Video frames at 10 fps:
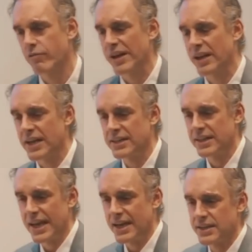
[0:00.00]
of
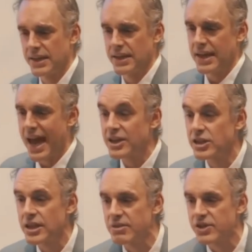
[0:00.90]
realizing that is that it
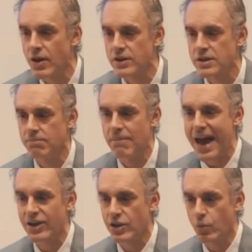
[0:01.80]
actually starts to
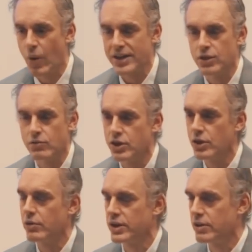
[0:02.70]
matter what you
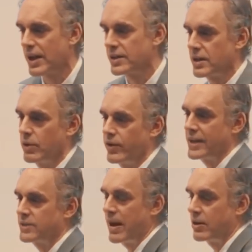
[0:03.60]
do. And you might say, well,
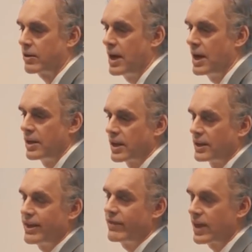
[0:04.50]
that's better
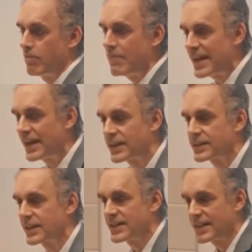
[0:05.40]
than living a
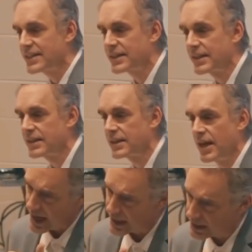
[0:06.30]
meaningless existence.
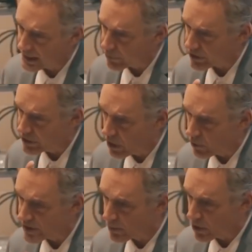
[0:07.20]
I can live with no
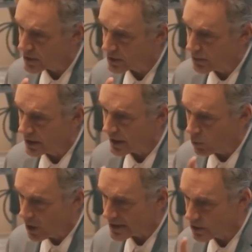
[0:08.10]
responsibility
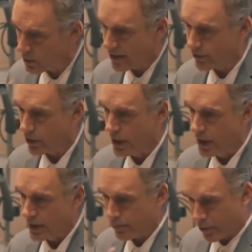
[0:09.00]
whatsoever.
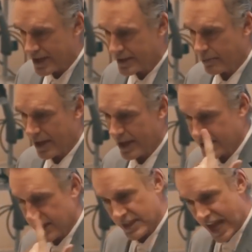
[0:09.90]
The price I pay
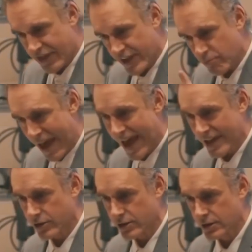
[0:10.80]
is that nothing
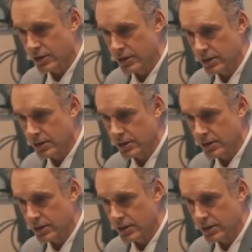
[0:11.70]
matters.